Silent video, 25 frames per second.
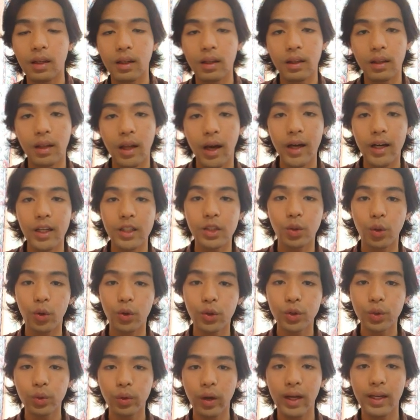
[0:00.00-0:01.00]
There is
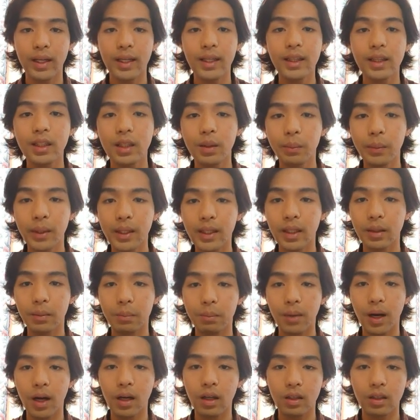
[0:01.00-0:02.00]
also an intermediate
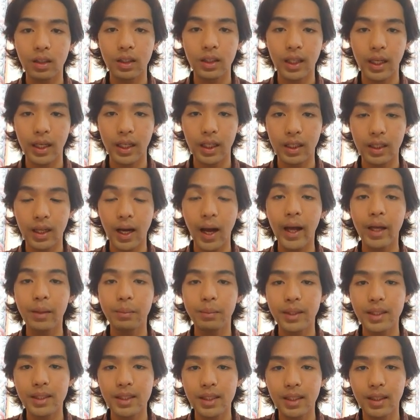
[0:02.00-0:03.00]
bulk container
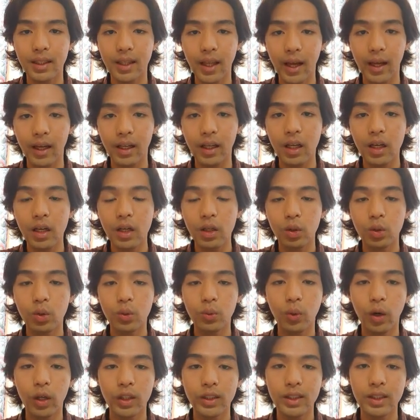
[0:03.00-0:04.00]
IBC tank to
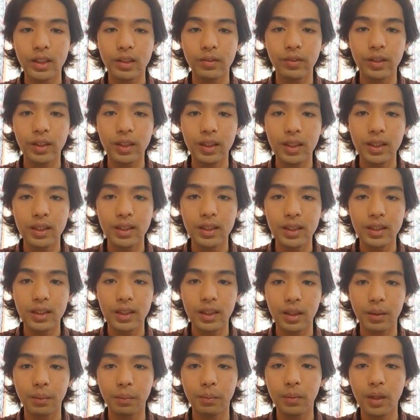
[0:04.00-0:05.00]
wash his filter
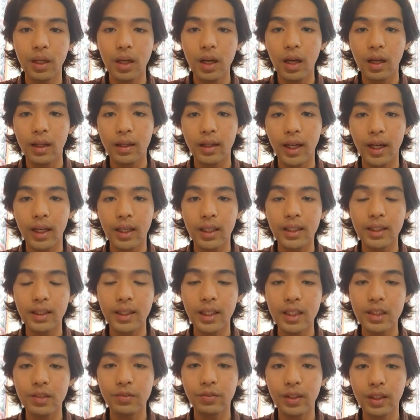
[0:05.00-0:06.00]
system that
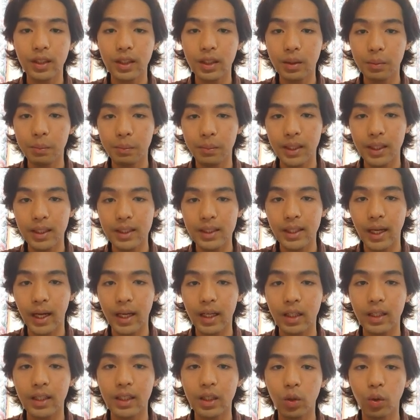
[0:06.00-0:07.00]
contains filter beads,
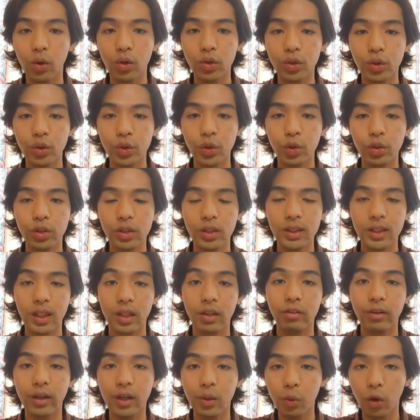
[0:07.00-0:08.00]
and he also uses a
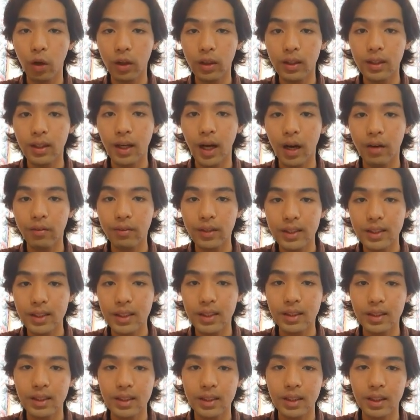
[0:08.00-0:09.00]
rainwater harvesting
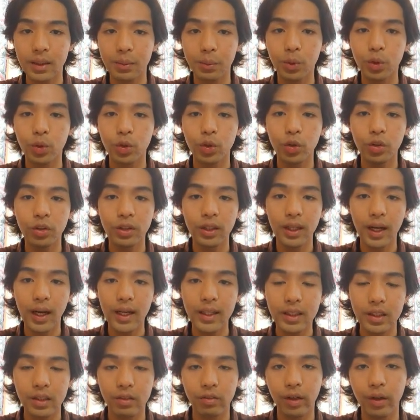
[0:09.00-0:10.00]
system to
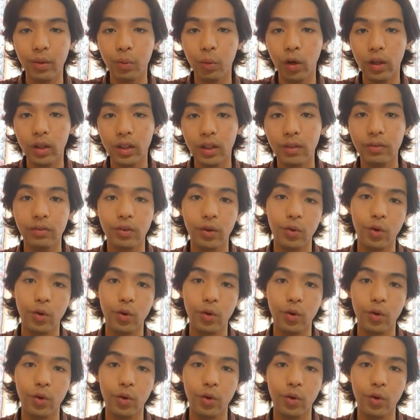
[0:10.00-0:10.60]
utilize the rainwater for